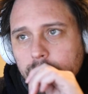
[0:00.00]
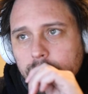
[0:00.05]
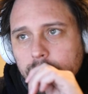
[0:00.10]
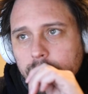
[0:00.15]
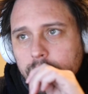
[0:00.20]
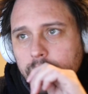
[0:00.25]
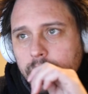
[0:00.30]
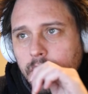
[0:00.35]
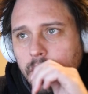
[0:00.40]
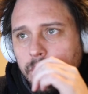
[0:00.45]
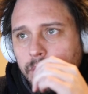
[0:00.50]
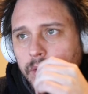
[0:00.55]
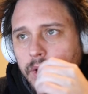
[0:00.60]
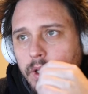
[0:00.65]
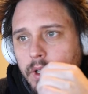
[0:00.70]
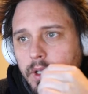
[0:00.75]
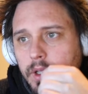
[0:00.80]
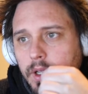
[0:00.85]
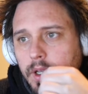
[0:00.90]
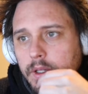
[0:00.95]
It's not
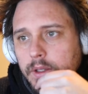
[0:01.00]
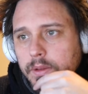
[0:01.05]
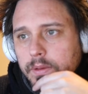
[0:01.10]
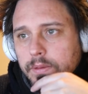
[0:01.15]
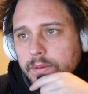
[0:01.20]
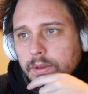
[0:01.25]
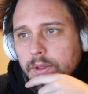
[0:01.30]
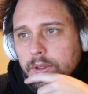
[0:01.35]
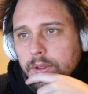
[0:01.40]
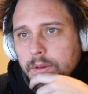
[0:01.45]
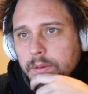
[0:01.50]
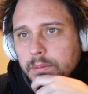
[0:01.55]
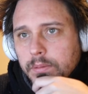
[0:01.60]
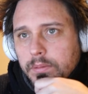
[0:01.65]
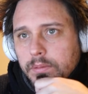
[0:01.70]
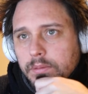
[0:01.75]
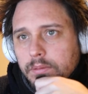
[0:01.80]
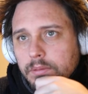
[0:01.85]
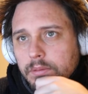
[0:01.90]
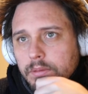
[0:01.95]
really a lot of
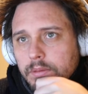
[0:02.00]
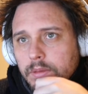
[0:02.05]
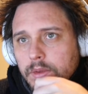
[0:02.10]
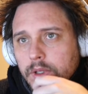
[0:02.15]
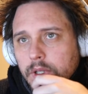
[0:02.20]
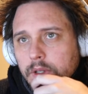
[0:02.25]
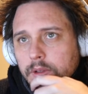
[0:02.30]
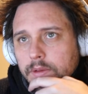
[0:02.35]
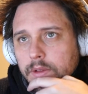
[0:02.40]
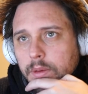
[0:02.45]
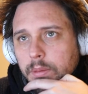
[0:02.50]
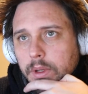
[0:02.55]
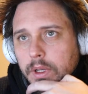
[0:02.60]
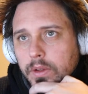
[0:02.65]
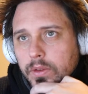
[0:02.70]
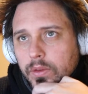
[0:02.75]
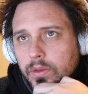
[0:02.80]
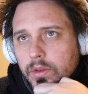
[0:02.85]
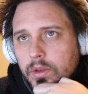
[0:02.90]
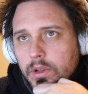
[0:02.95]
A lot of
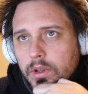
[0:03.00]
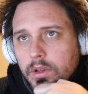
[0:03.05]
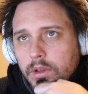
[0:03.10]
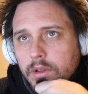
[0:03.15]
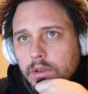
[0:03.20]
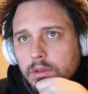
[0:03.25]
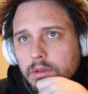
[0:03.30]
commands, really.